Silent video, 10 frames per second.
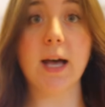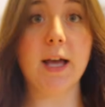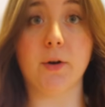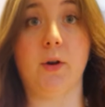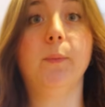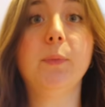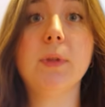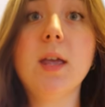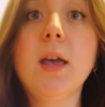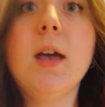I don't know.
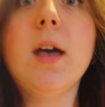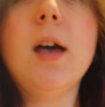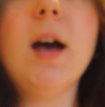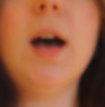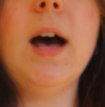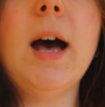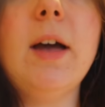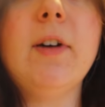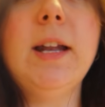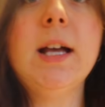
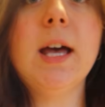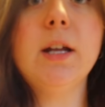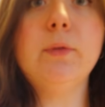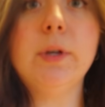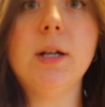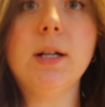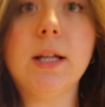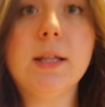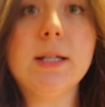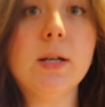I find it kind of weird
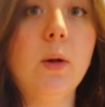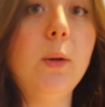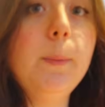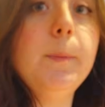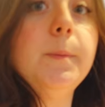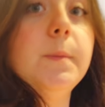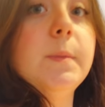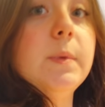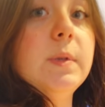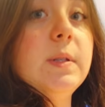that this whole
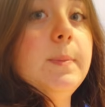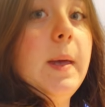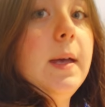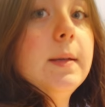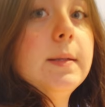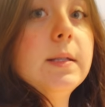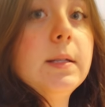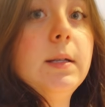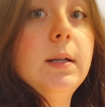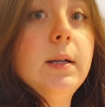space
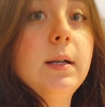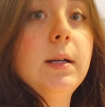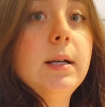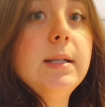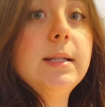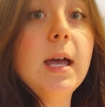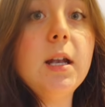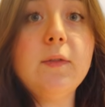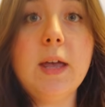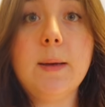is
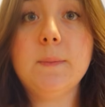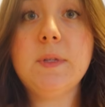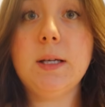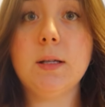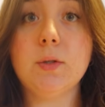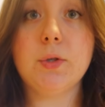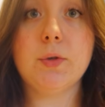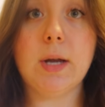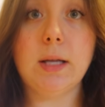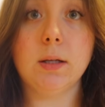kind of empty and
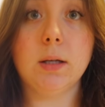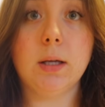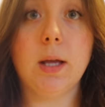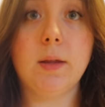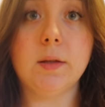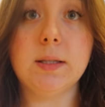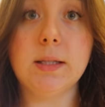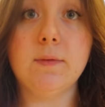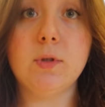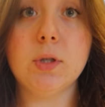straight, and the
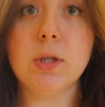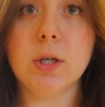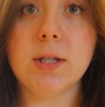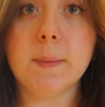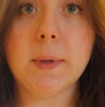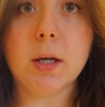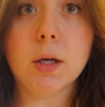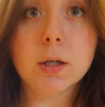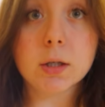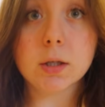sleeve just starts up
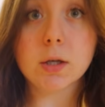here.